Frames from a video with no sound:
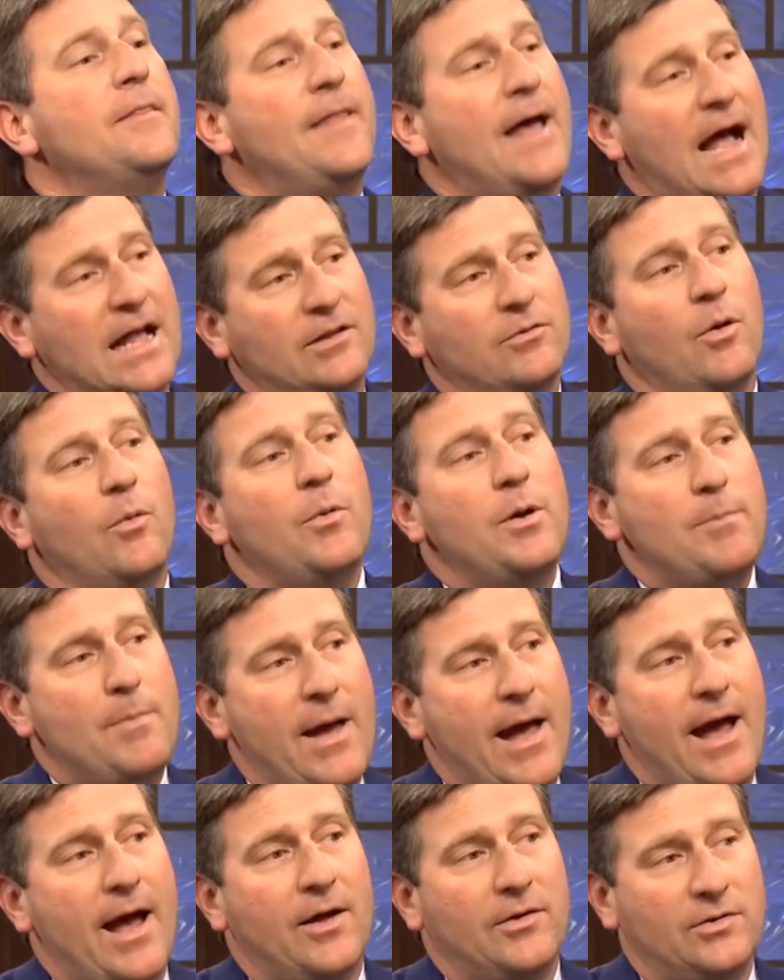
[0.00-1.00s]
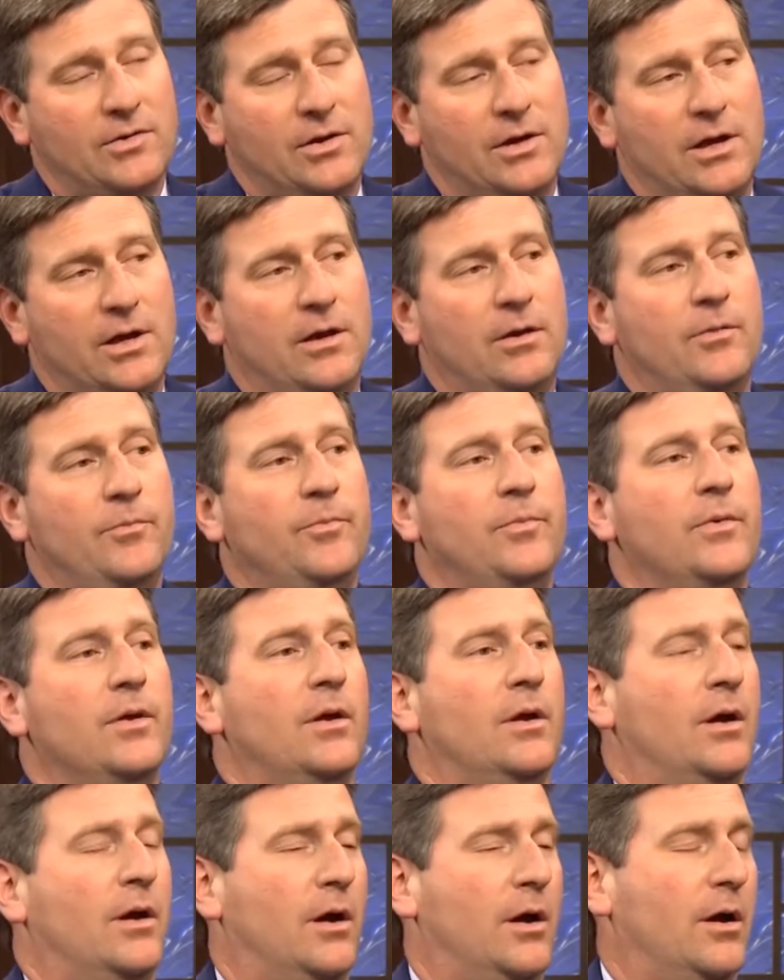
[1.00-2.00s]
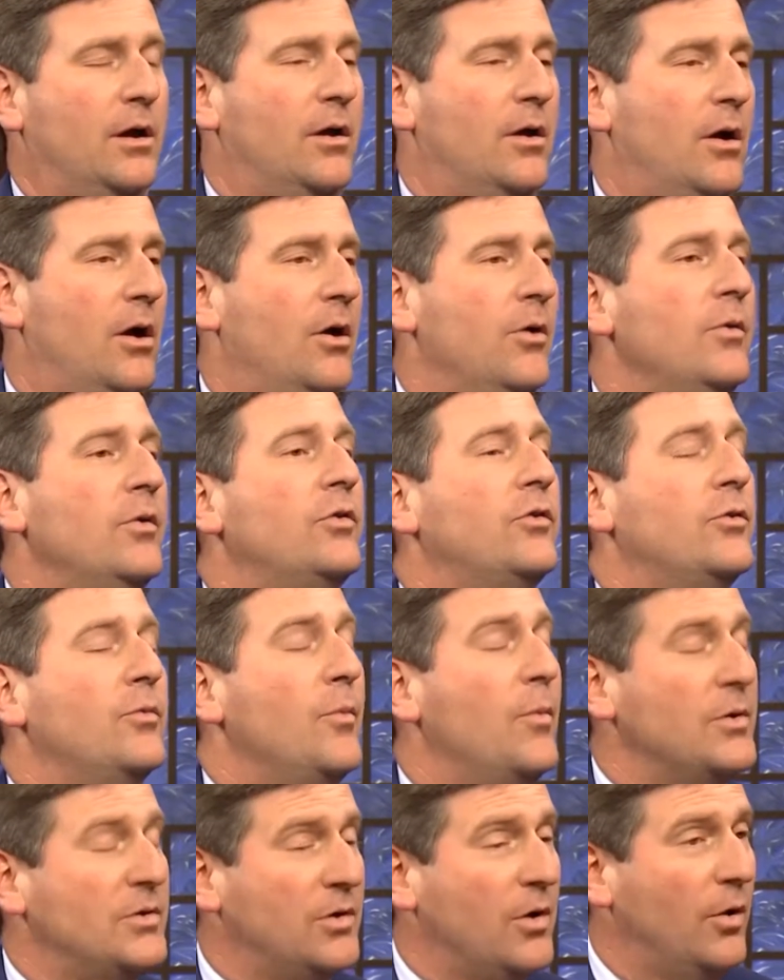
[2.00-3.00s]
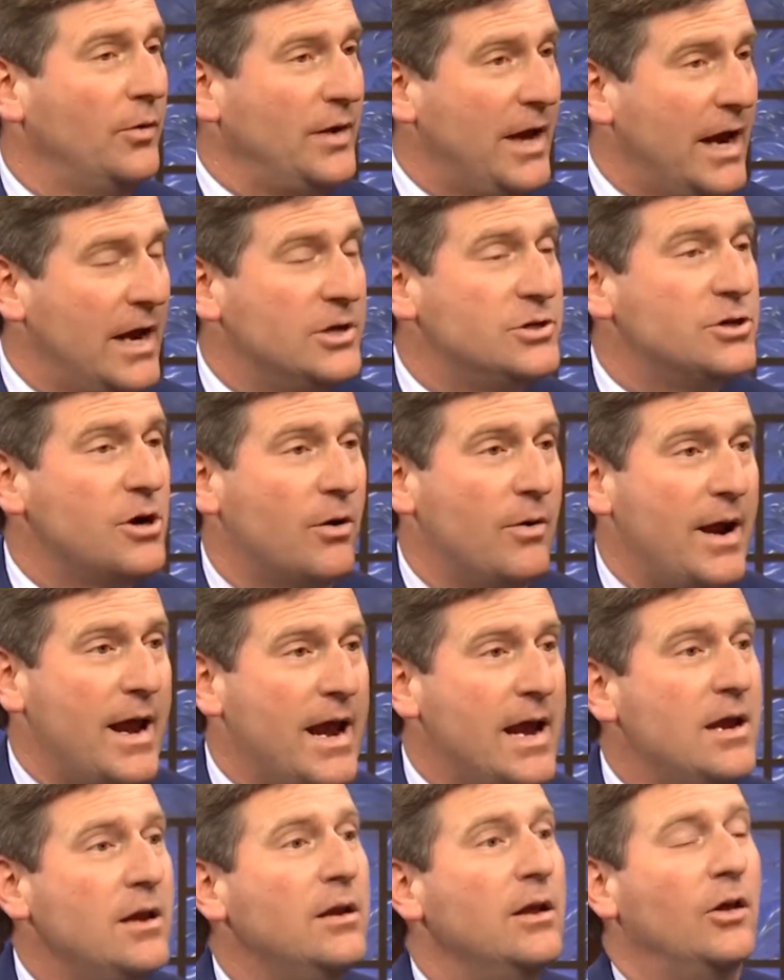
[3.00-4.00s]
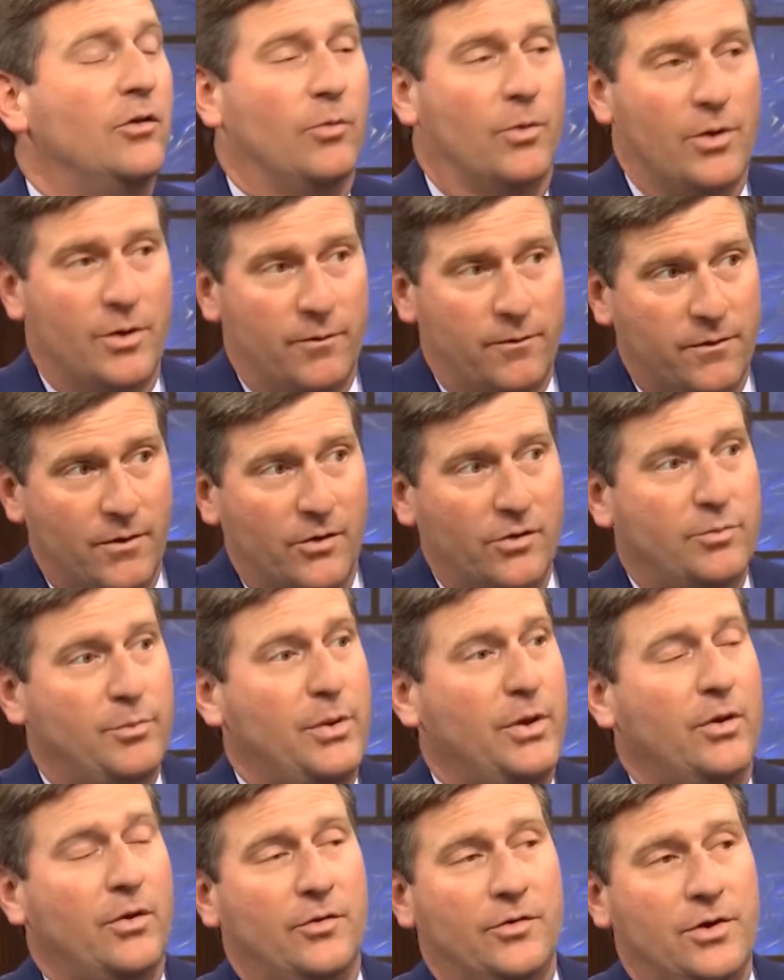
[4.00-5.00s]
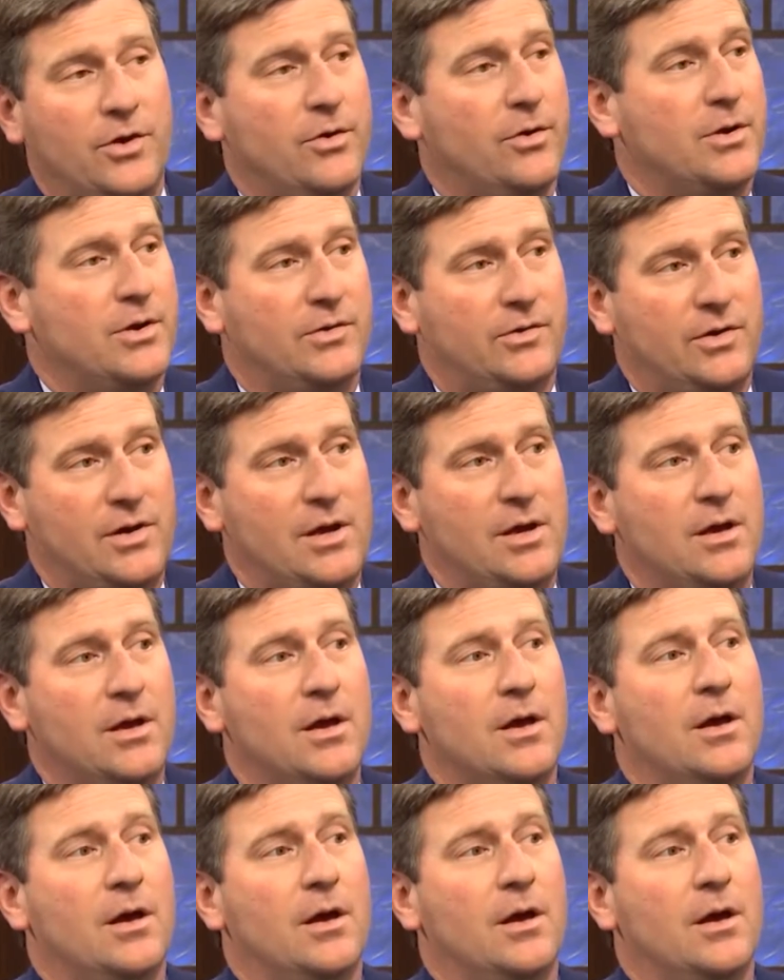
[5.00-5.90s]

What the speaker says: That's what we passed in Congress through what's called H.R. 8. It's one of the first bills that you're going to see